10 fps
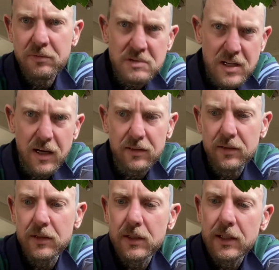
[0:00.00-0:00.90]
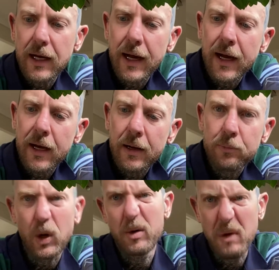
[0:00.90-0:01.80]
Sucked.
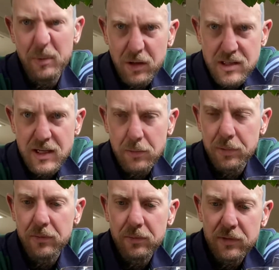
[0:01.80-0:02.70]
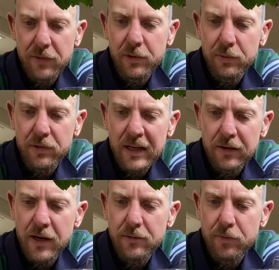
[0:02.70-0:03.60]
Well, maybe not sucked. Definitely wasn't that
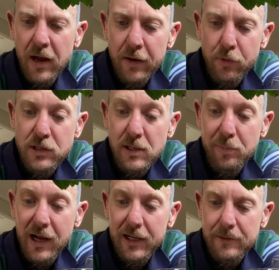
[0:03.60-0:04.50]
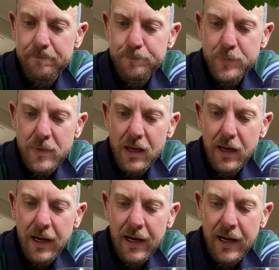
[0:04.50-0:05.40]
great. And roasted barley.
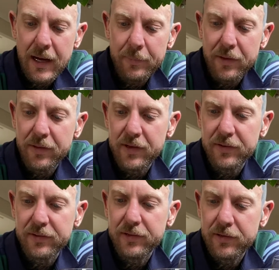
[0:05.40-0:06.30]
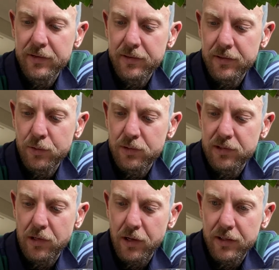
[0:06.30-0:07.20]
This
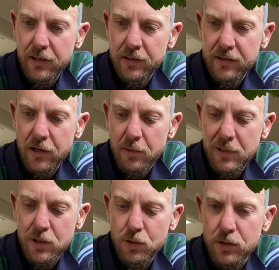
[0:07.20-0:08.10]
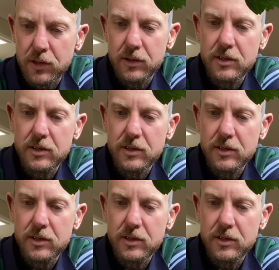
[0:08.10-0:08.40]
looks like it's going to be good.